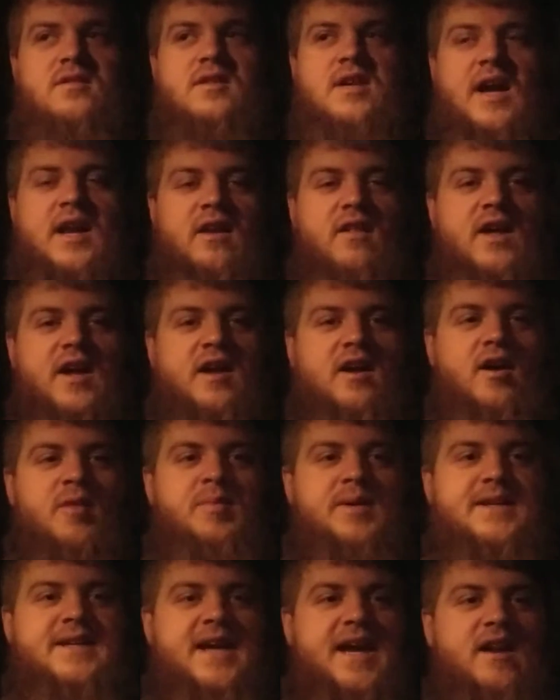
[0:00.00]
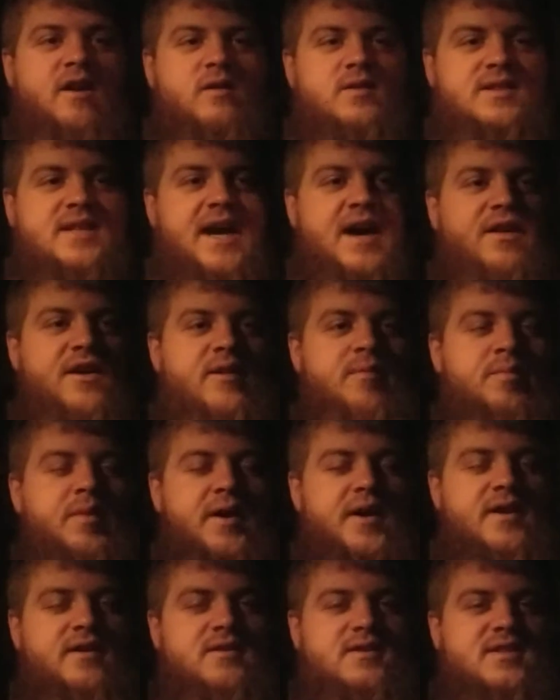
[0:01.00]
Kind of like a potato salad,
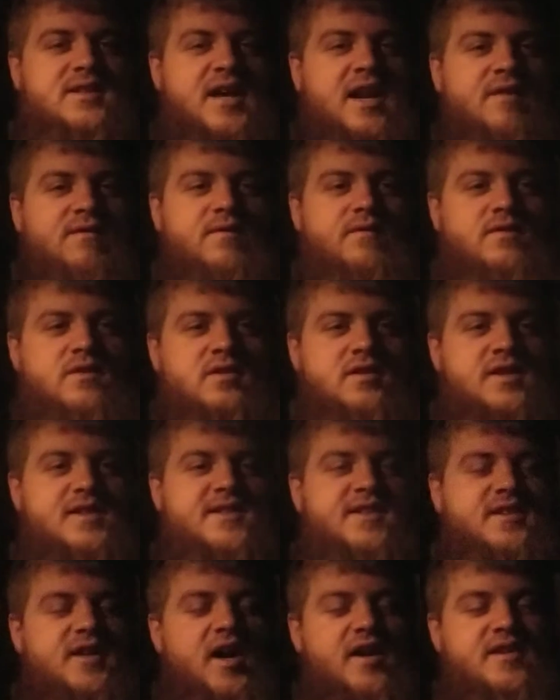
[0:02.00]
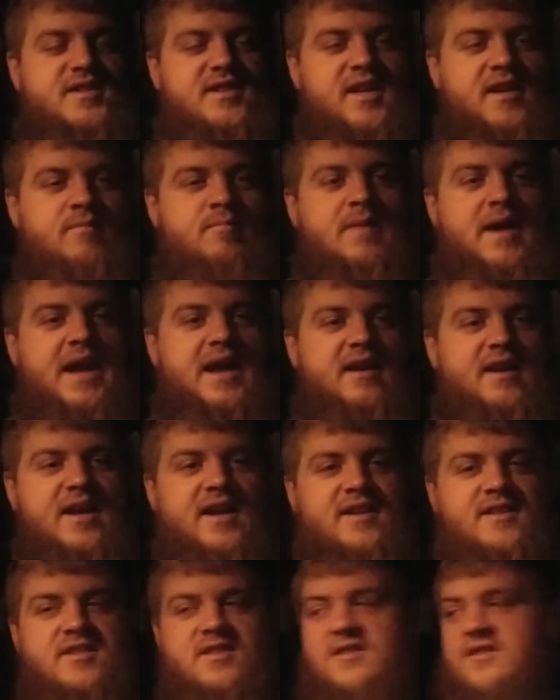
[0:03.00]
but instead of disgusting
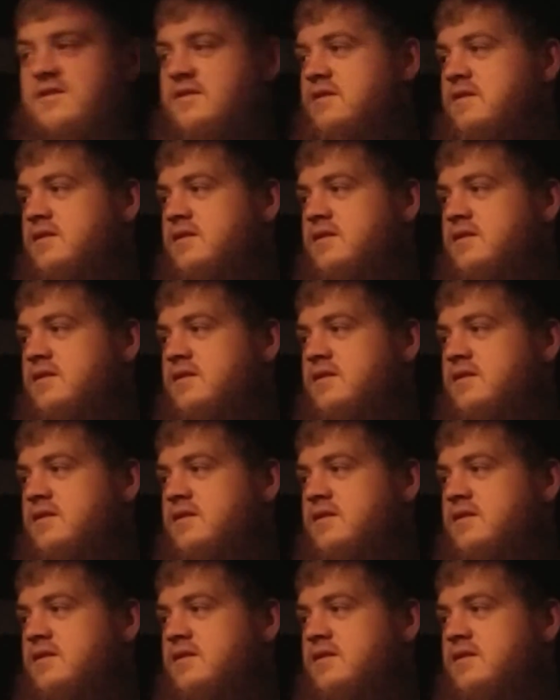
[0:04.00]
mayonnaise,